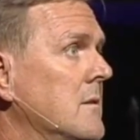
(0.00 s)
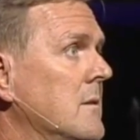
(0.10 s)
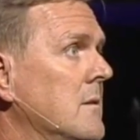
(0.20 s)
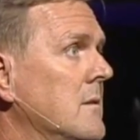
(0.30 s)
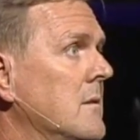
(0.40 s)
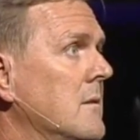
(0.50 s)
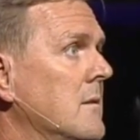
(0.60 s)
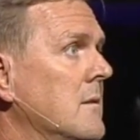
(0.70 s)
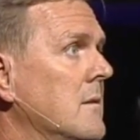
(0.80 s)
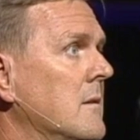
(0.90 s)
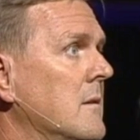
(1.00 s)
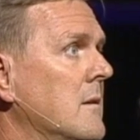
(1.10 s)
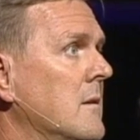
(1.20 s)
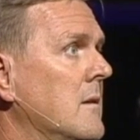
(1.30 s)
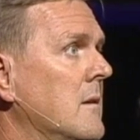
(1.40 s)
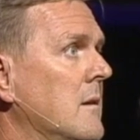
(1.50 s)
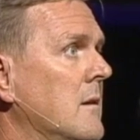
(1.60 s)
[no speech]